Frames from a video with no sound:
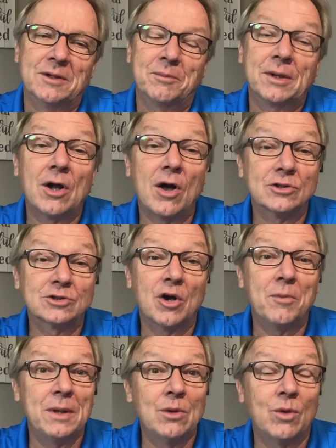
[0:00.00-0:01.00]
But also
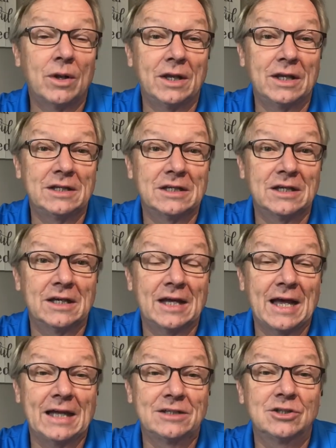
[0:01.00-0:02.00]
be willing to
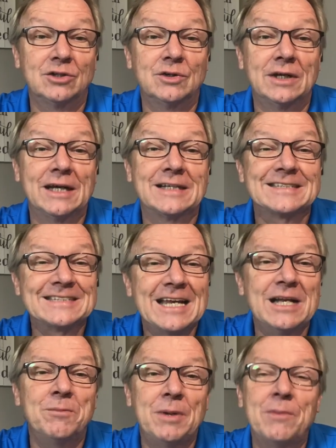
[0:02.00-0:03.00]

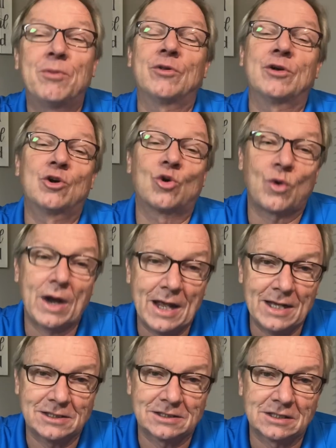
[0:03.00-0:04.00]
extend people the
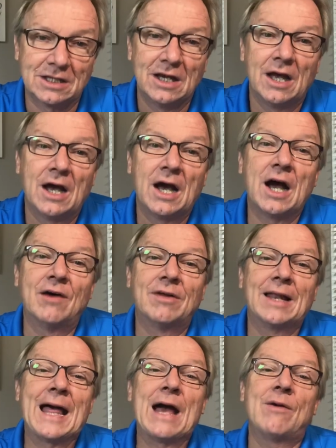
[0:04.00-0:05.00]
grace of
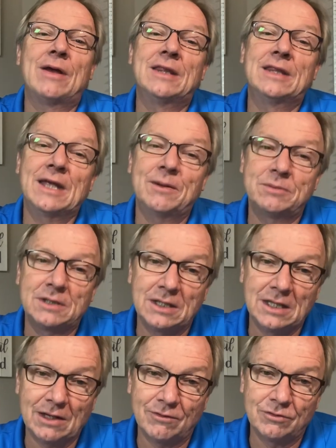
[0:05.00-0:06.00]
allowing them to
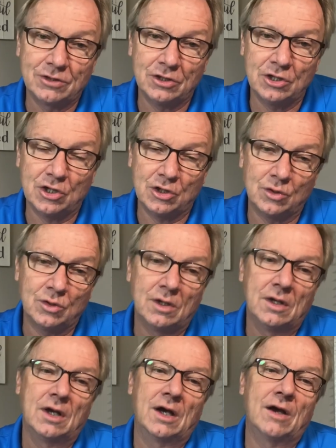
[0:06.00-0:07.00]
give to you,
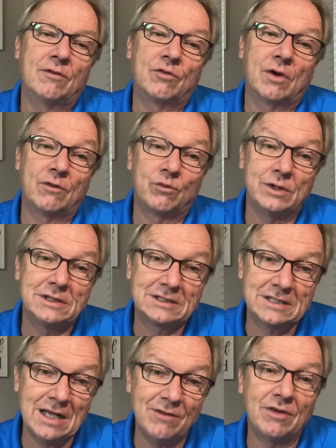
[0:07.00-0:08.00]
of
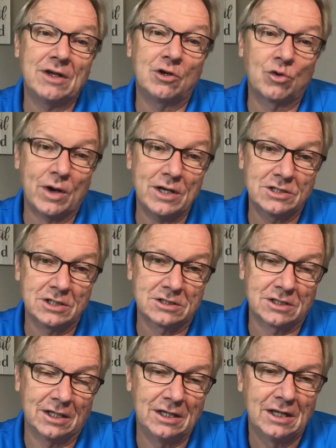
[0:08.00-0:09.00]
receiving
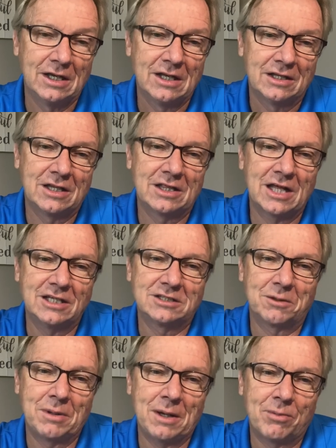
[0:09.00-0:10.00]
graciously the things
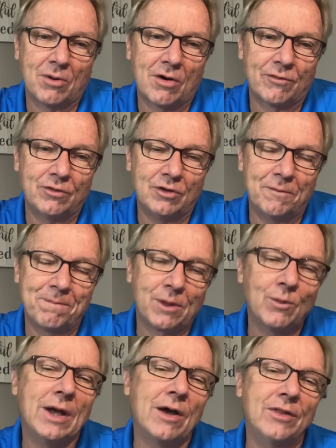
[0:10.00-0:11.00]
that people offer you.
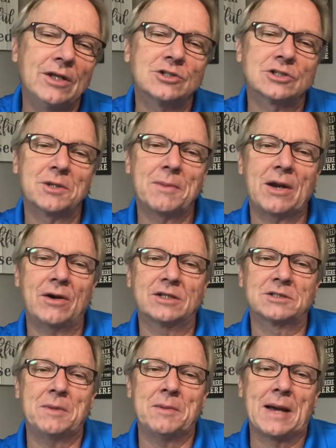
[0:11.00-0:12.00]
Well, these are some
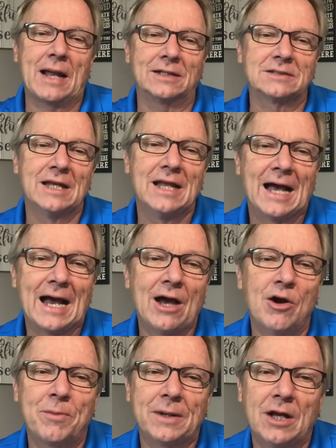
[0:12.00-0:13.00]
areas to be balanced. I
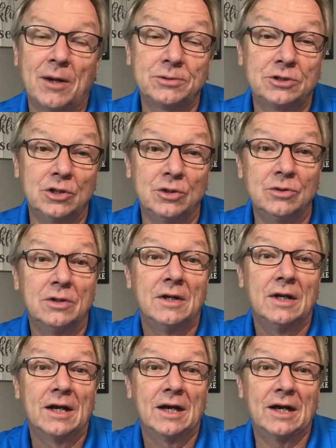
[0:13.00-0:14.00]
hope it helps you.
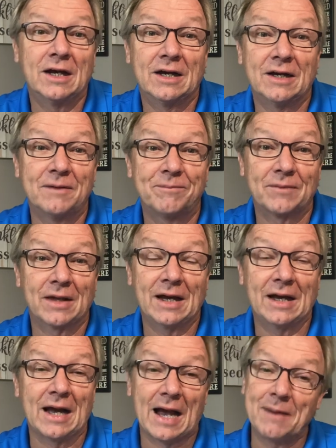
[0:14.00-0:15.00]

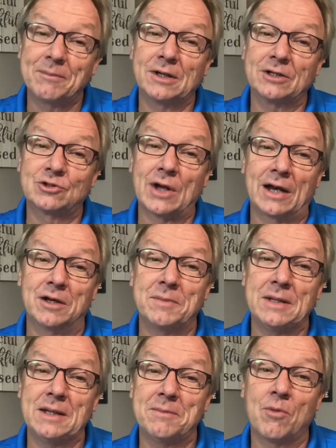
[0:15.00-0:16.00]
I'm going to try to
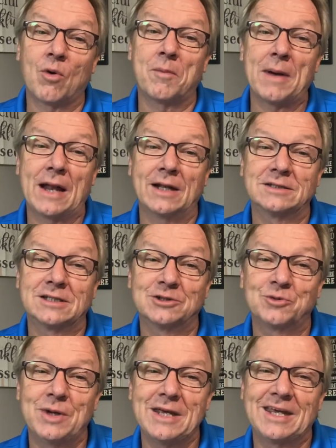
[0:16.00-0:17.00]
be more balanced this
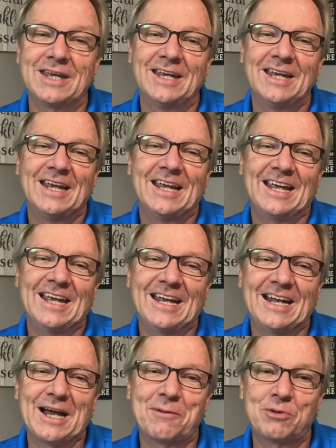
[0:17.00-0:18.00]
week,
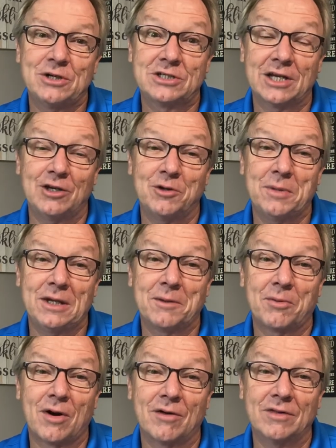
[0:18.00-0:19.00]
and I appreciate you being a
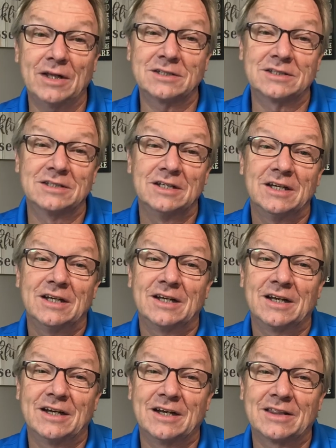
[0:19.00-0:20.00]
part of this.
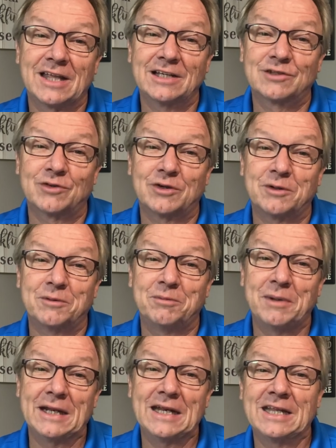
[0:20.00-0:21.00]
Thanks for
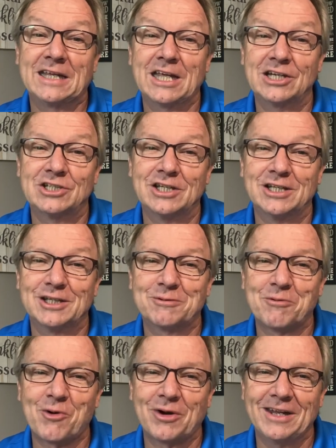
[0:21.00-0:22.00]
being in the kitchen this
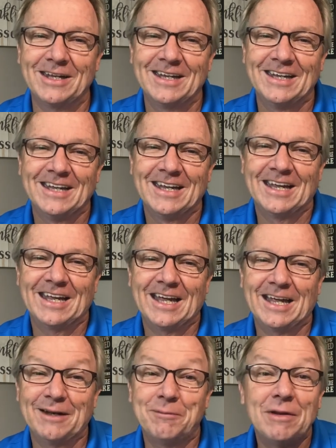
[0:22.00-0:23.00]
morning,
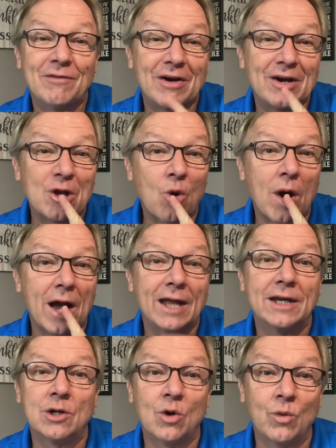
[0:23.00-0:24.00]
and be very
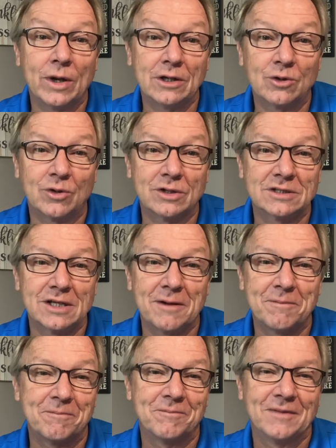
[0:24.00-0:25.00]
quiet. Don't wake Doris up.
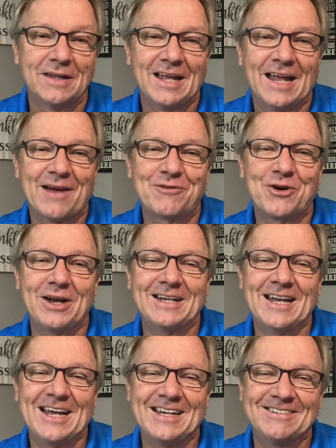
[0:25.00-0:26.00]
Have a great
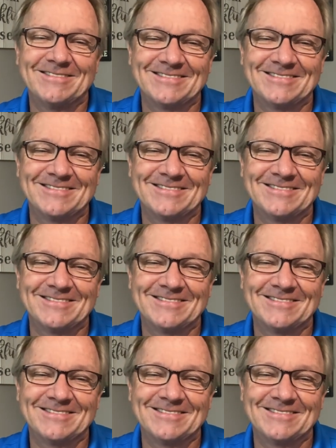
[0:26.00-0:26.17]
day.